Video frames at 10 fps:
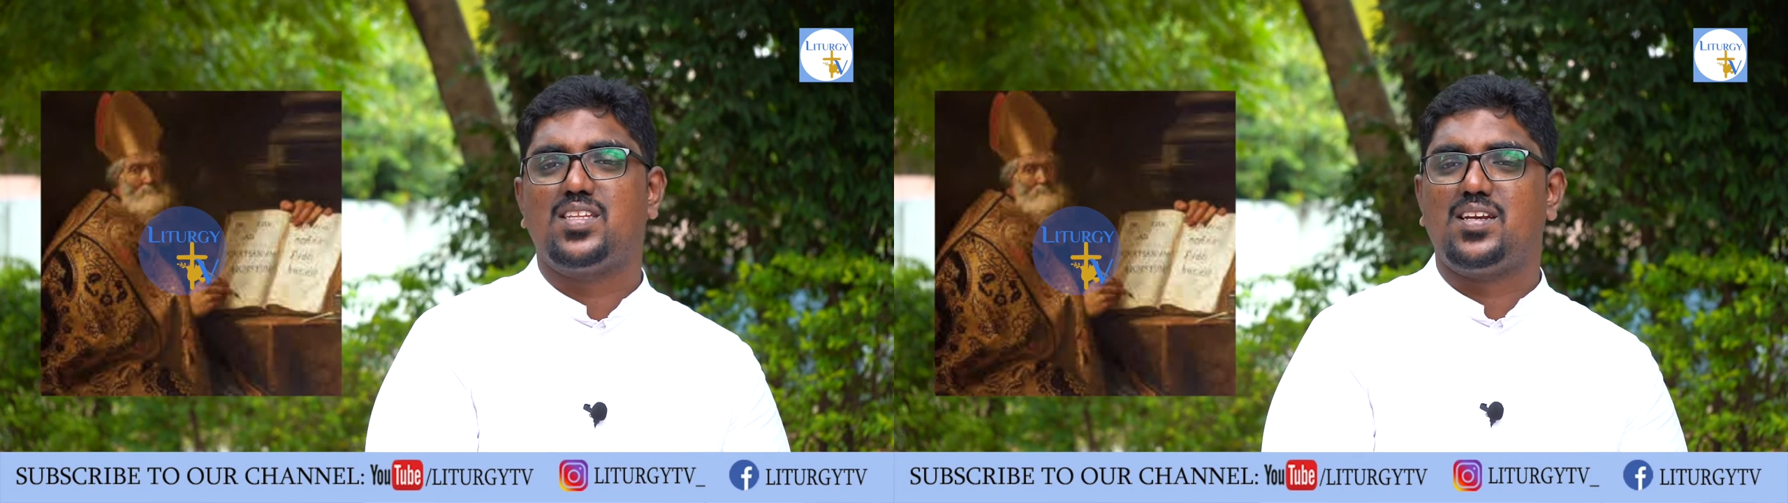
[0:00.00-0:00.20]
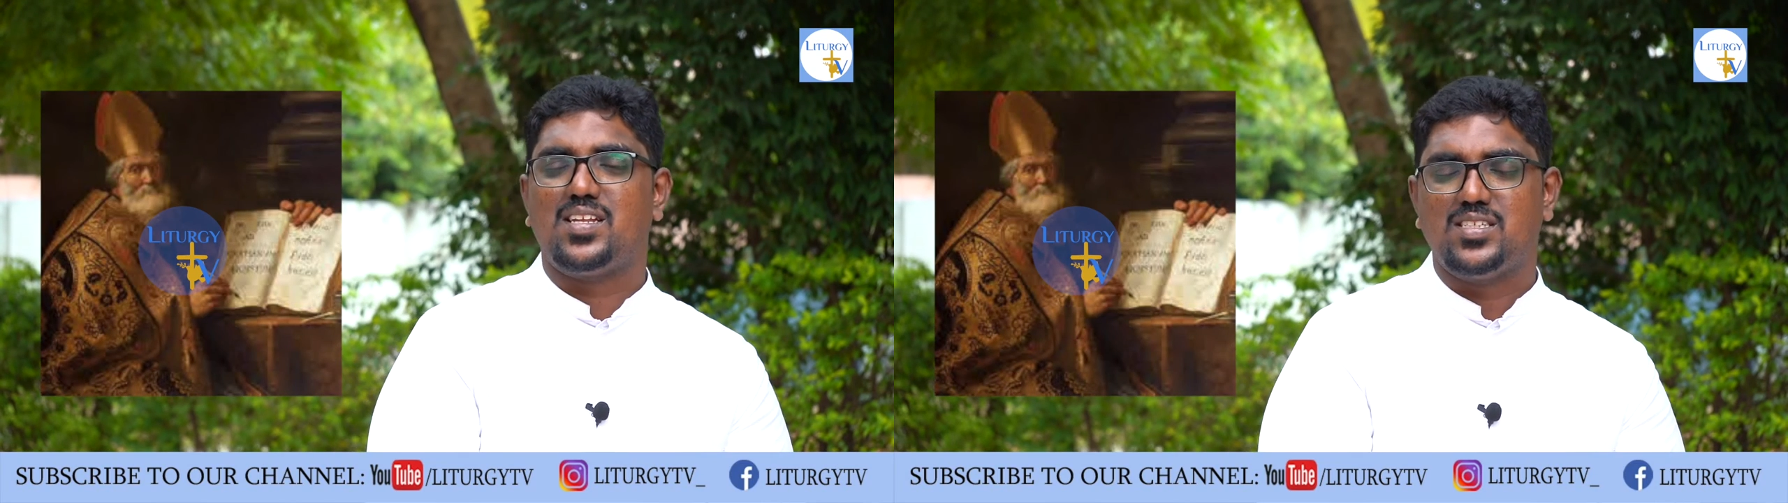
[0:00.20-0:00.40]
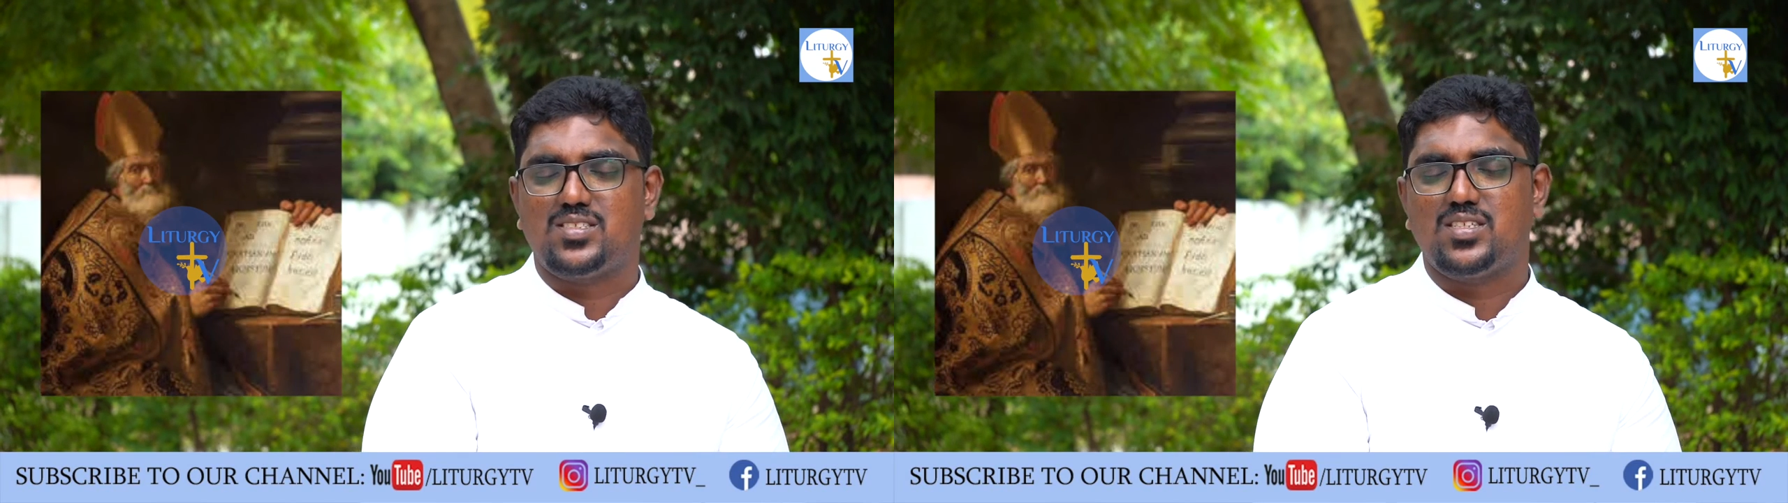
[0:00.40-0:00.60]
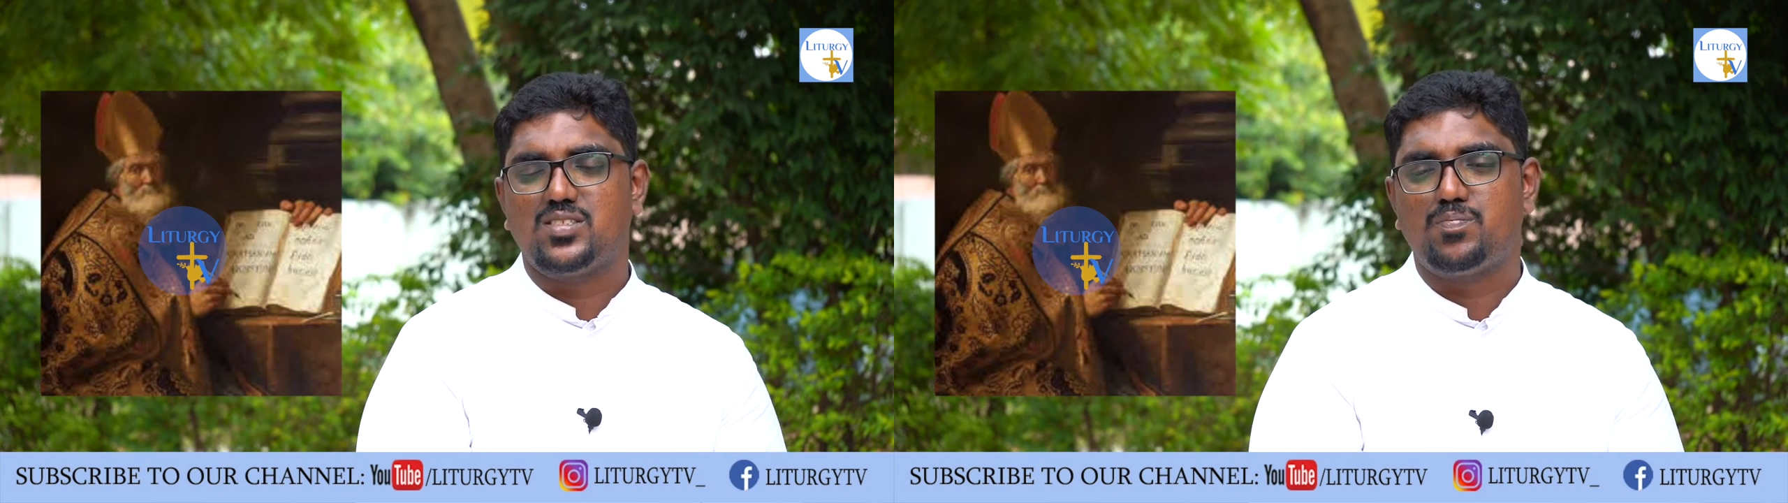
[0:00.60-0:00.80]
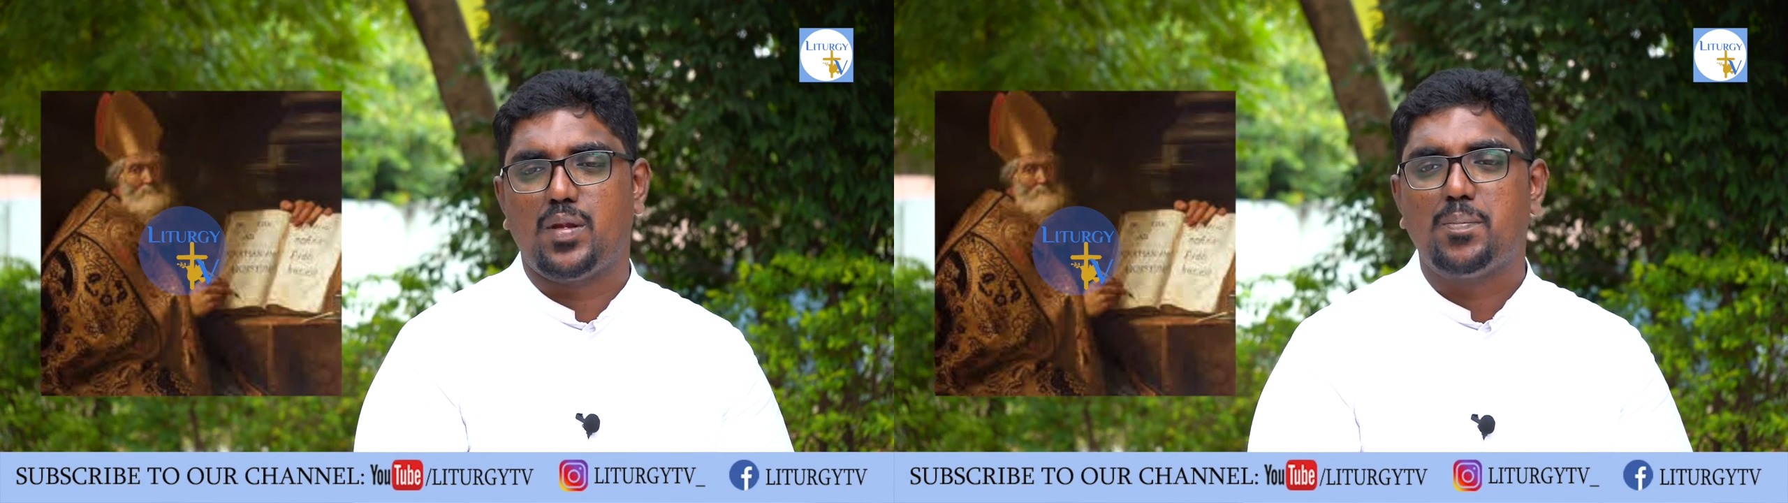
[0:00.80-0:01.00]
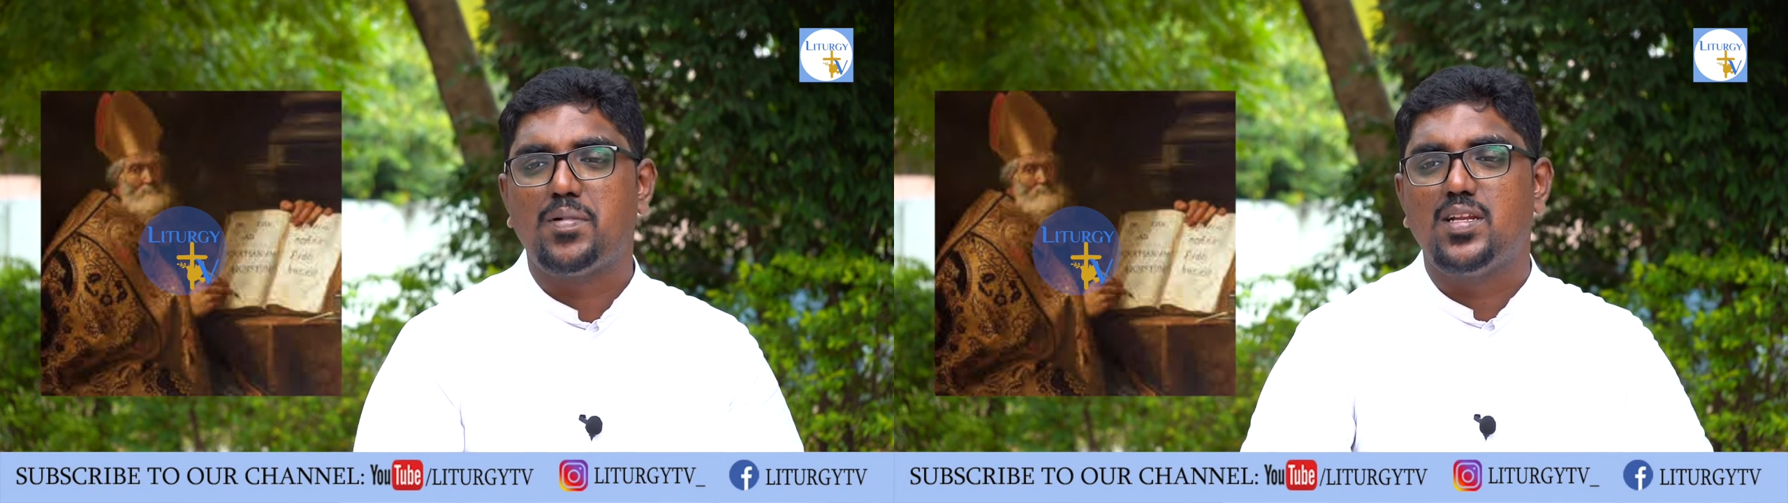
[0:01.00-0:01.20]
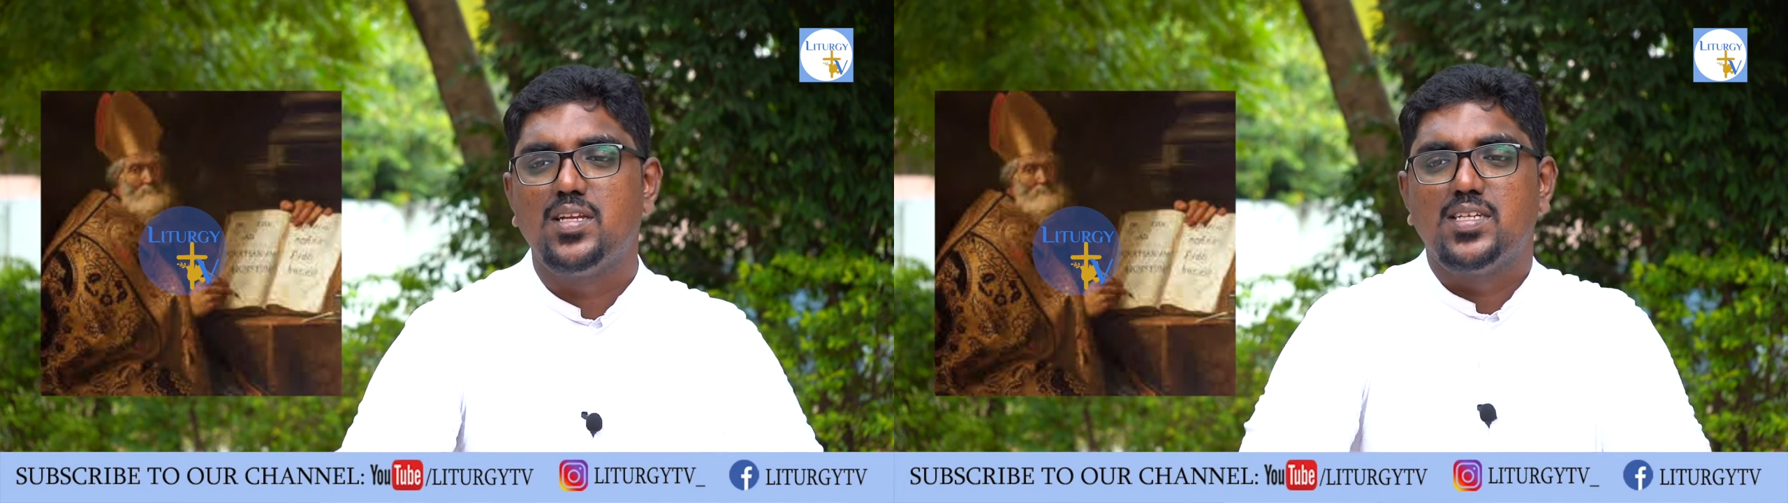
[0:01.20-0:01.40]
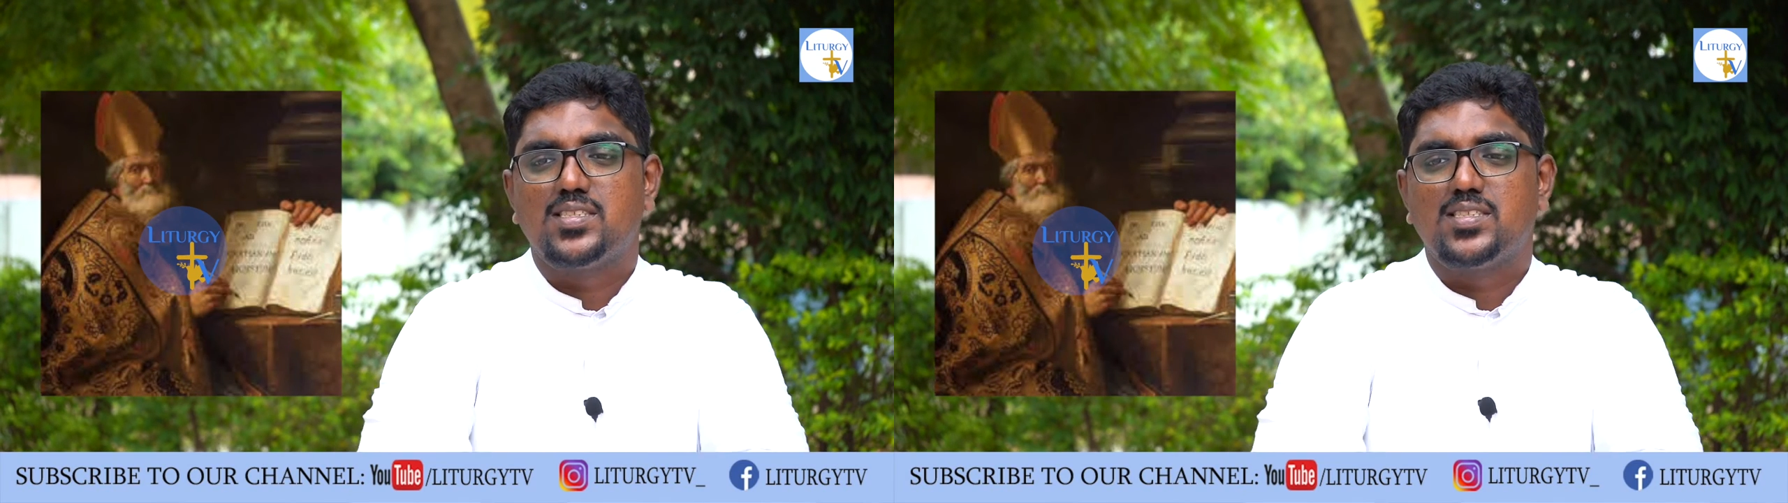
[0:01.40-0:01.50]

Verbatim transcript: that Eastern people